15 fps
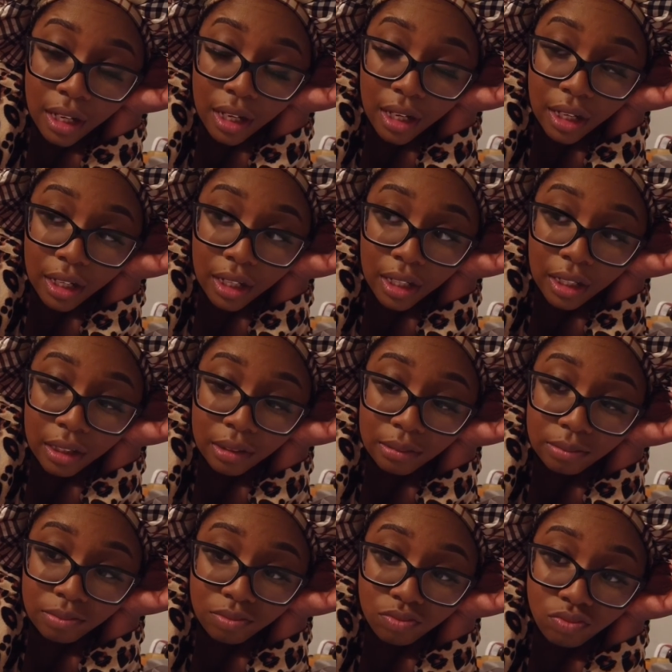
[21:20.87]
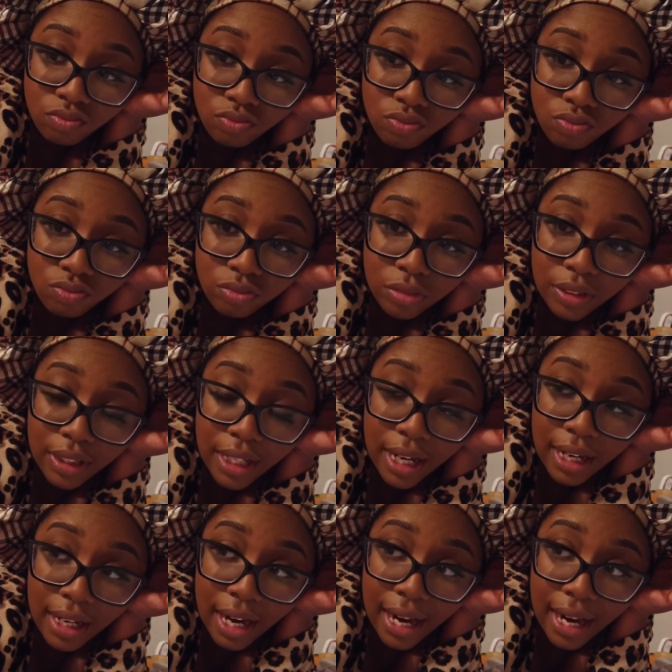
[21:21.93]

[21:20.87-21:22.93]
Um, yeah,